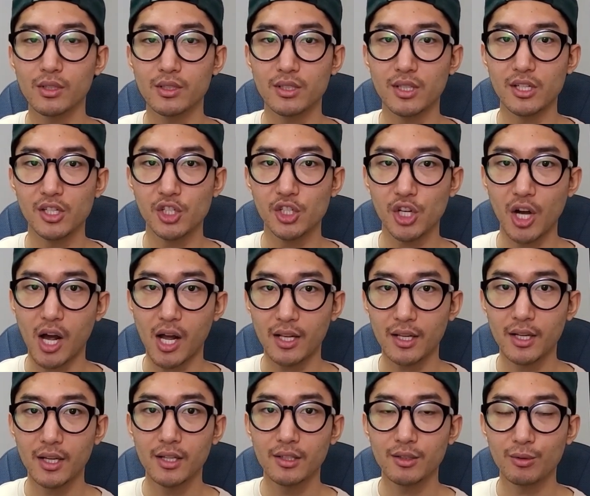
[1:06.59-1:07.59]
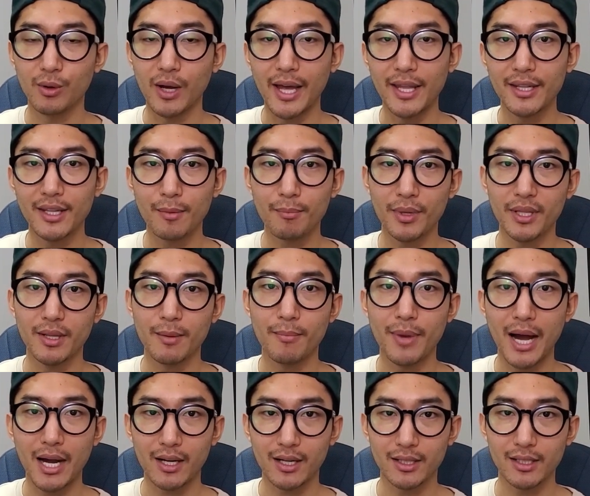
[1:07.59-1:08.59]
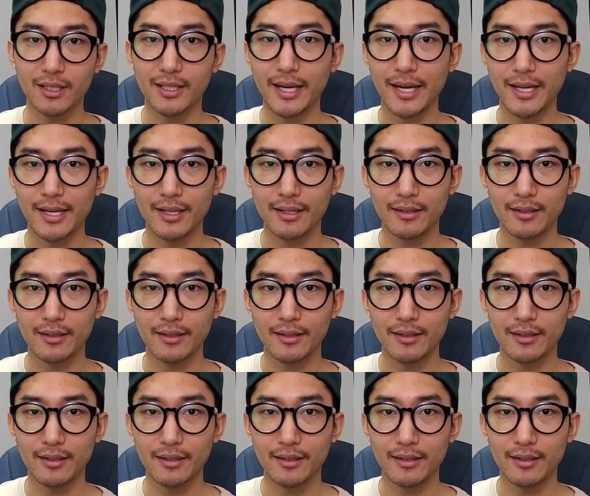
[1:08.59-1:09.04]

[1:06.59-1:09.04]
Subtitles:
the shot to end up in the back of the net.